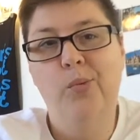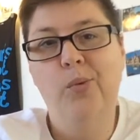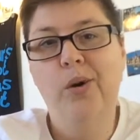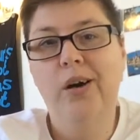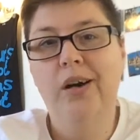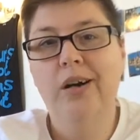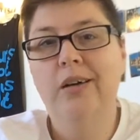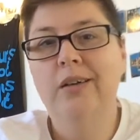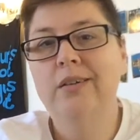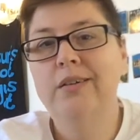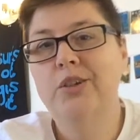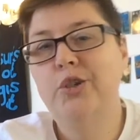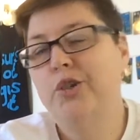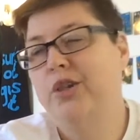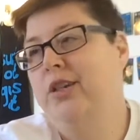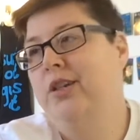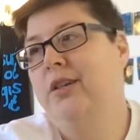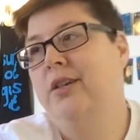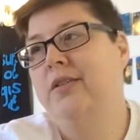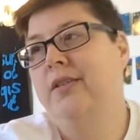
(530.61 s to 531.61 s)
Well,
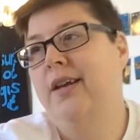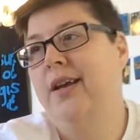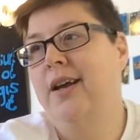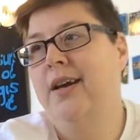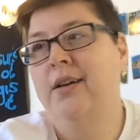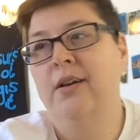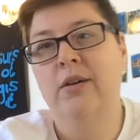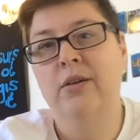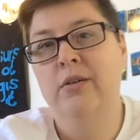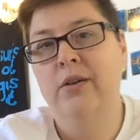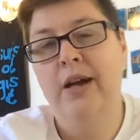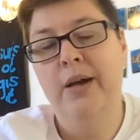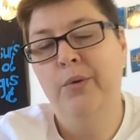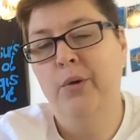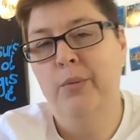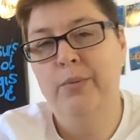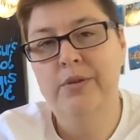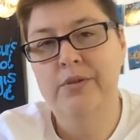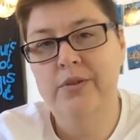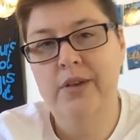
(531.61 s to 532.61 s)
she like, I
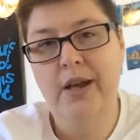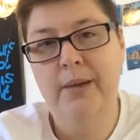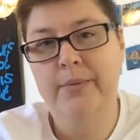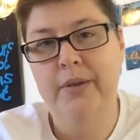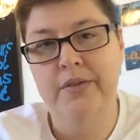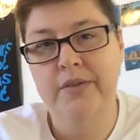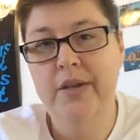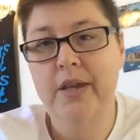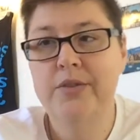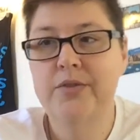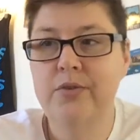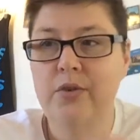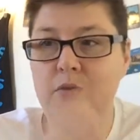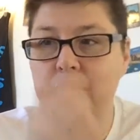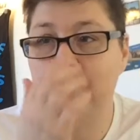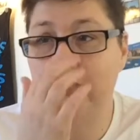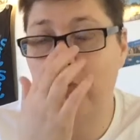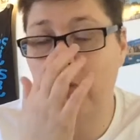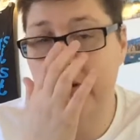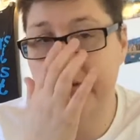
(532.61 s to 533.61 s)
won't prescribe
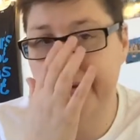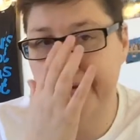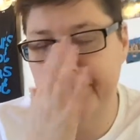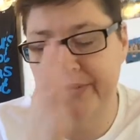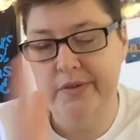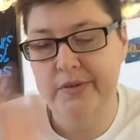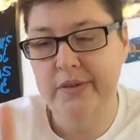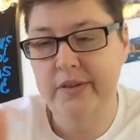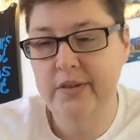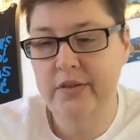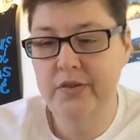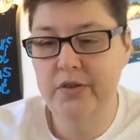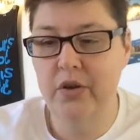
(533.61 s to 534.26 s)
testosterone for this reason.